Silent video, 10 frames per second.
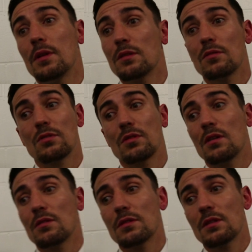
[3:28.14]
Billy Joe
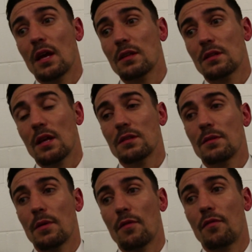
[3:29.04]
Saunders, that's
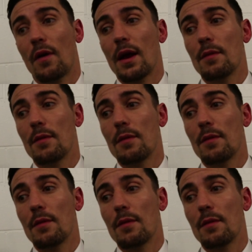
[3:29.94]
a big fight.